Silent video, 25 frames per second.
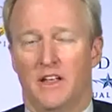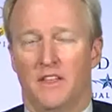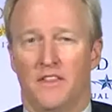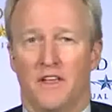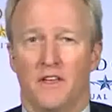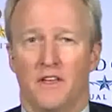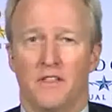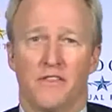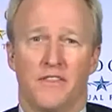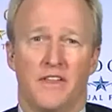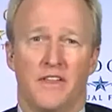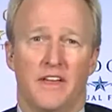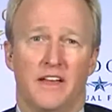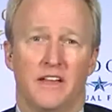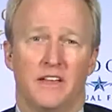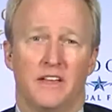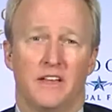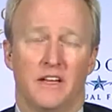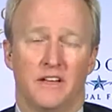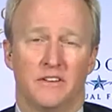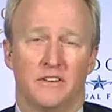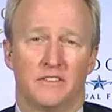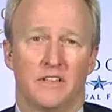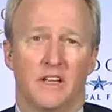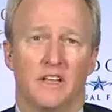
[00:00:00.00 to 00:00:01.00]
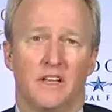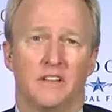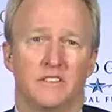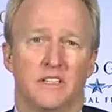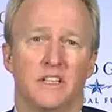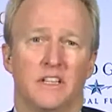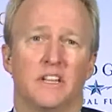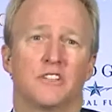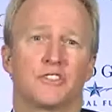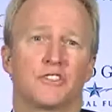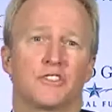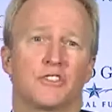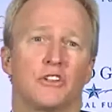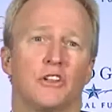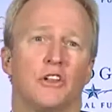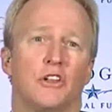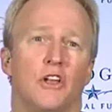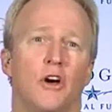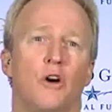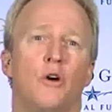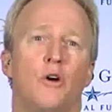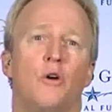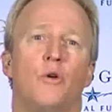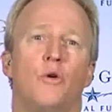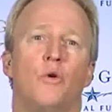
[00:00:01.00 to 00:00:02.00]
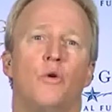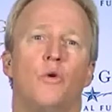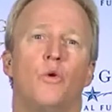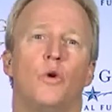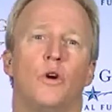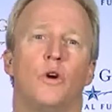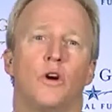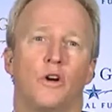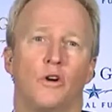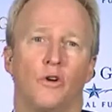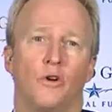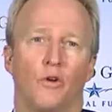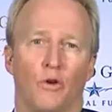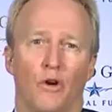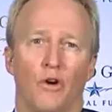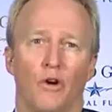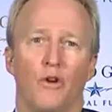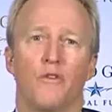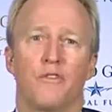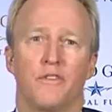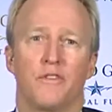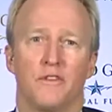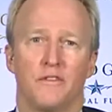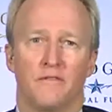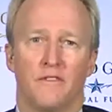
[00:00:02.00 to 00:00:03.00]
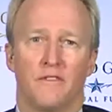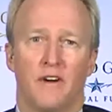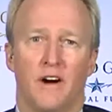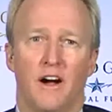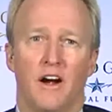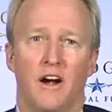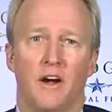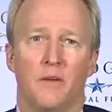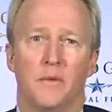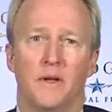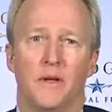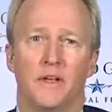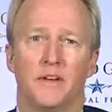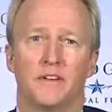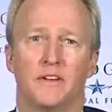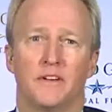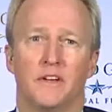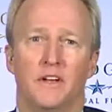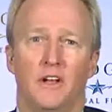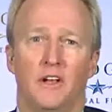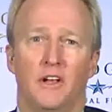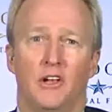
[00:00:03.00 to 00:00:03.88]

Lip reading: The other thing is in a slow growth environment,